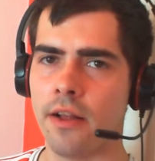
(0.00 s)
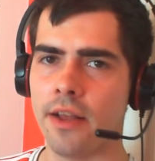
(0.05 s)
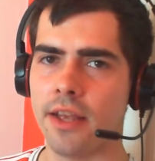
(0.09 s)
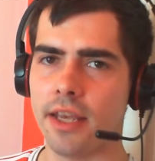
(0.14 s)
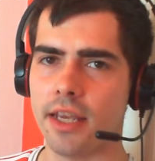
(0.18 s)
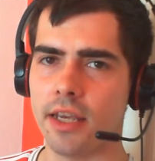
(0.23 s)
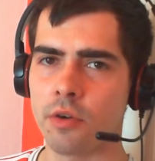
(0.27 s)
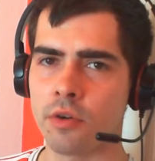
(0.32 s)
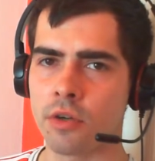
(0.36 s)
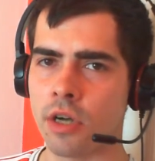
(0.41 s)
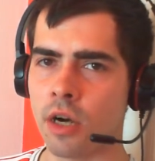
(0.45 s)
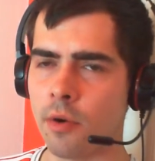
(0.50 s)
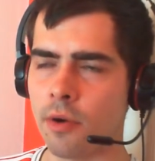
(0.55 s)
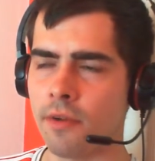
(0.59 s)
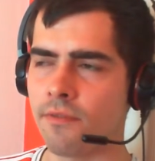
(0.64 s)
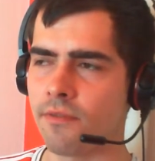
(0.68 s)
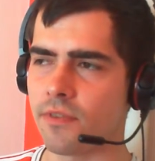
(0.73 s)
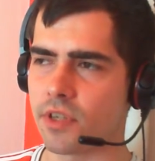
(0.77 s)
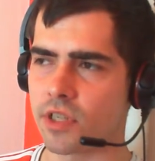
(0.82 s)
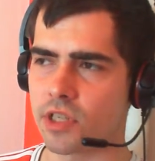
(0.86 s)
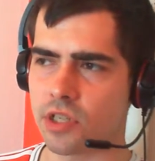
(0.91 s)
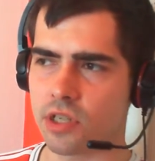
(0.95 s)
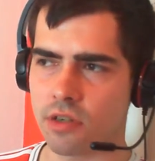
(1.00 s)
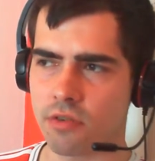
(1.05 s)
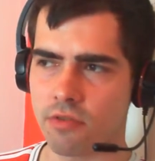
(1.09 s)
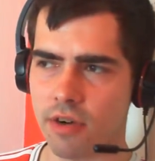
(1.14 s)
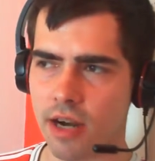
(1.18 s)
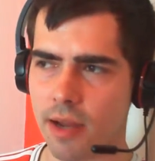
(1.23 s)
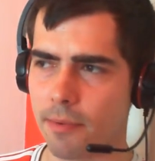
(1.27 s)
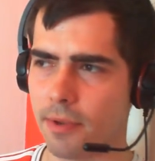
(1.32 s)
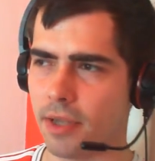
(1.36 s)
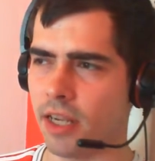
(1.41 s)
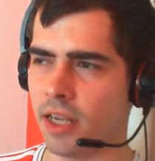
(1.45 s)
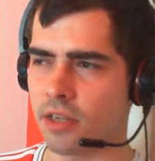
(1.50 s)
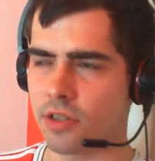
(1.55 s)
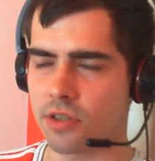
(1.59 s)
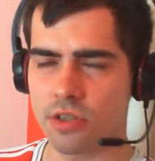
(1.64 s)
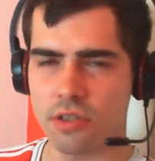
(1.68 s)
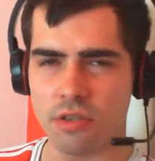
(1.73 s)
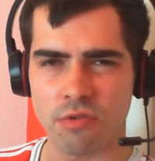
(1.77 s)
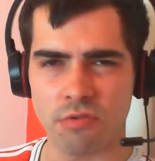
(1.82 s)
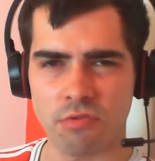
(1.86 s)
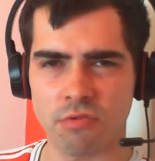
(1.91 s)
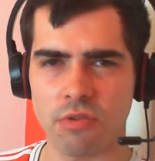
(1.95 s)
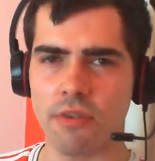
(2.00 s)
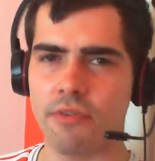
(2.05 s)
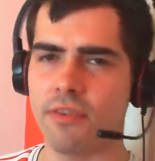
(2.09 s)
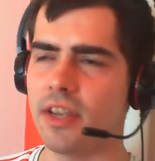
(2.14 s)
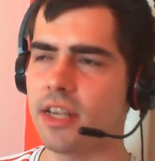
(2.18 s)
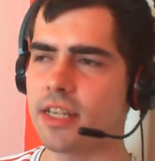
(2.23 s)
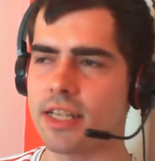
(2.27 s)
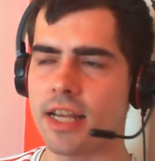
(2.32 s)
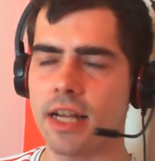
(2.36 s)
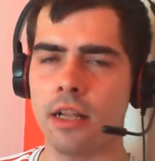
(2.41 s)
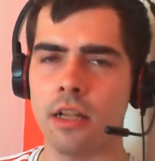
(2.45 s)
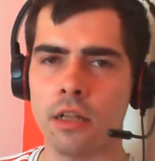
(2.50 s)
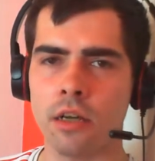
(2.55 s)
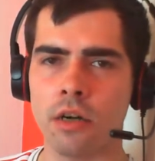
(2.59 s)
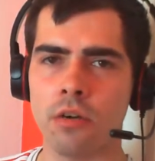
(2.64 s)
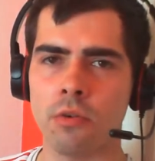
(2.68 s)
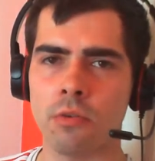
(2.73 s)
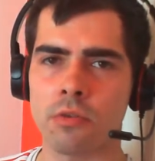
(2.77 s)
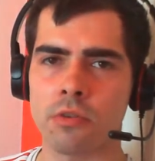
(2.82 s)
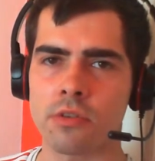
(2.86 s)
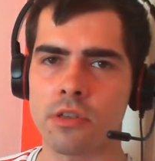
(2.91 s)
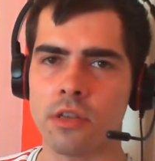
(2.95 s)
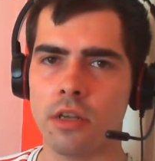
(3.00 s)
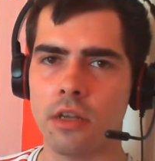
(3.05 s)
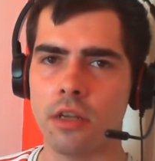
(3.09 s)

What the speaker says: He'll go in for scruffy as hell goals.